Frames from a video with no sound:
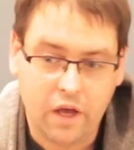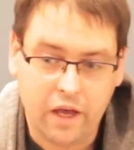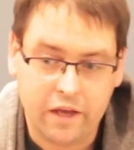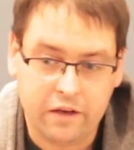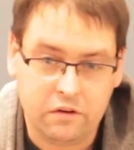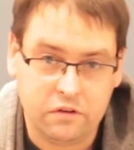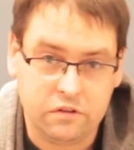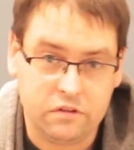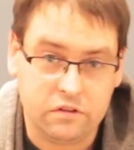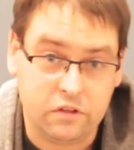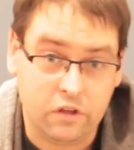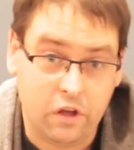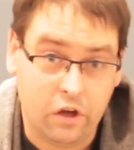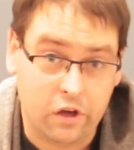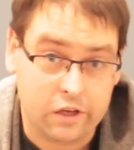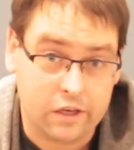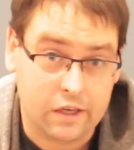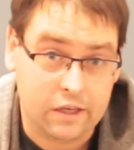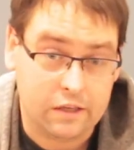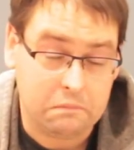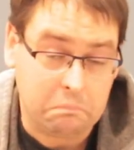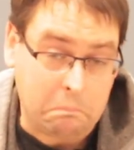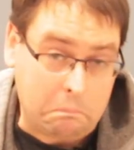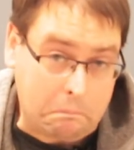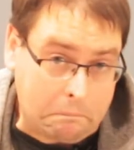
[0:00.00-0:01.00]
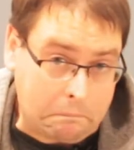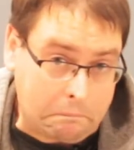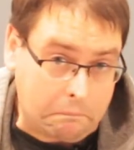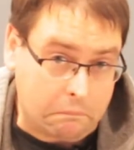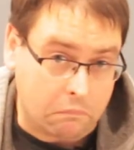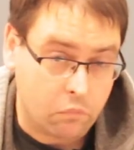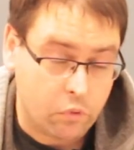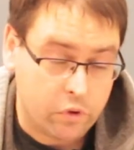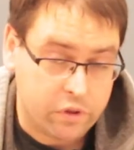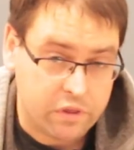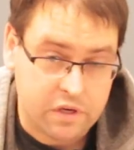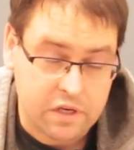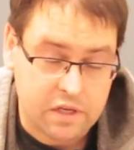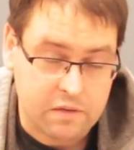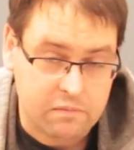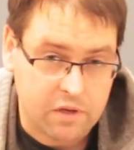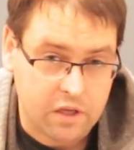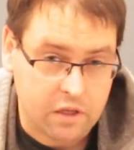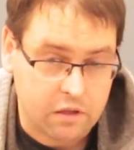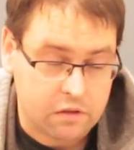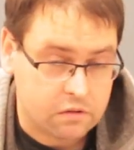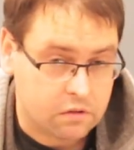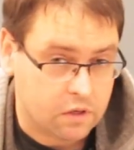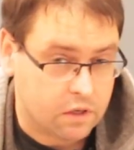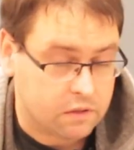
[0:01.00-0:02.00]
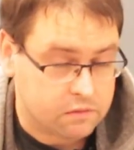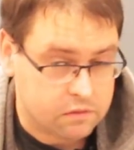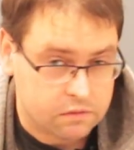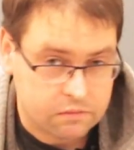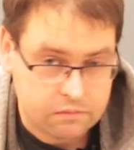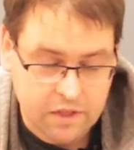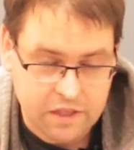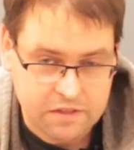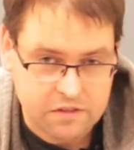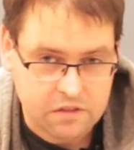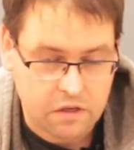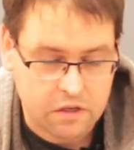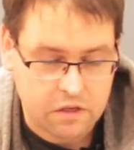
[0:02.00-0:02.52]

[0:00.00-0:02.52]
I couldn't log in, with an email address. That's